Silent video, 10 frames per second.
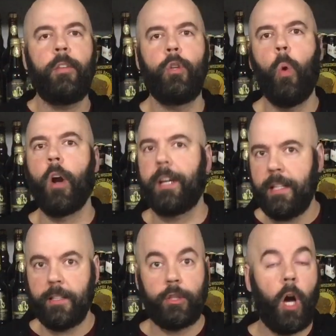You are
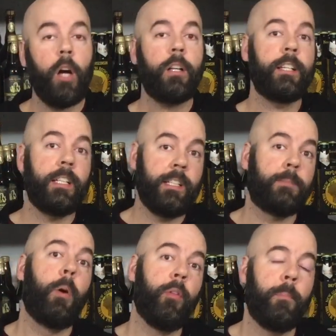getting the chocolate. It is
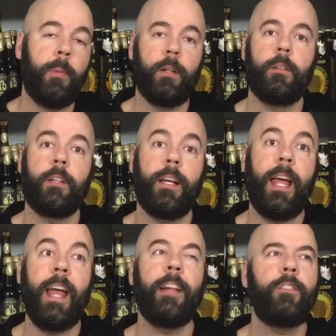both milk
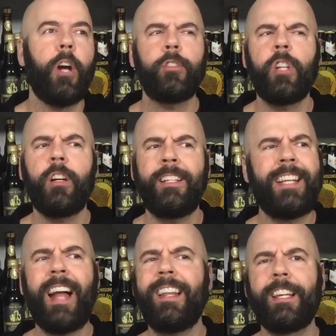and dark chocolate.
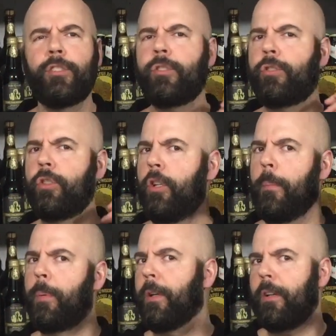Not like
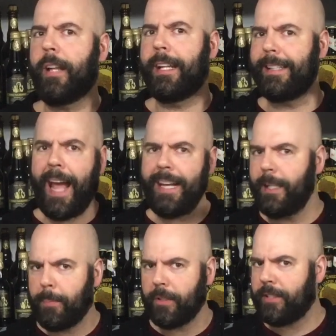super like
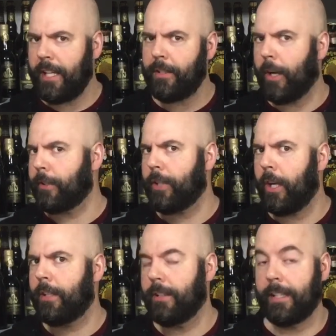90% dark
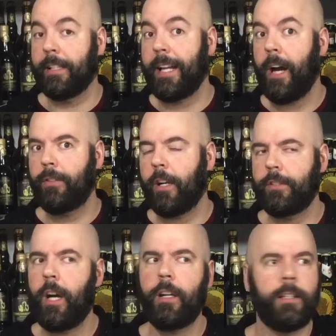chocolate, like cacao dark
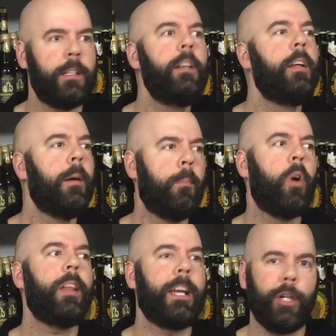chocolate.
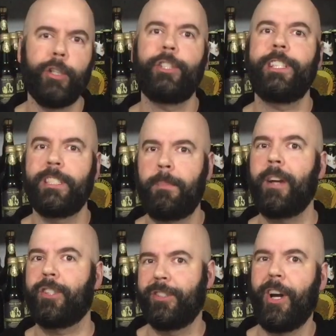More like Hershey's
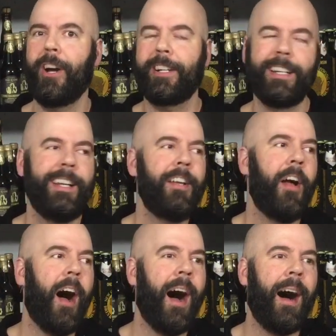Special Dark.
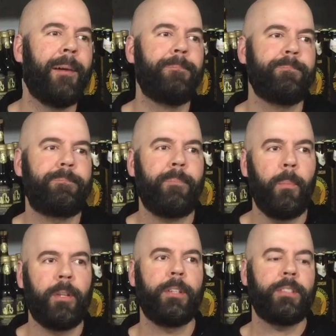
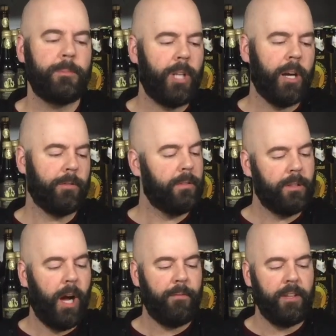But there is some dark
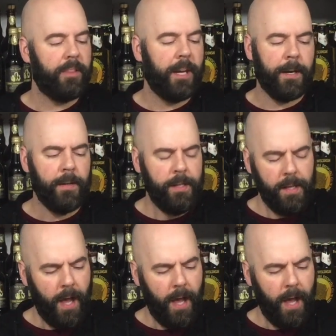coffee there.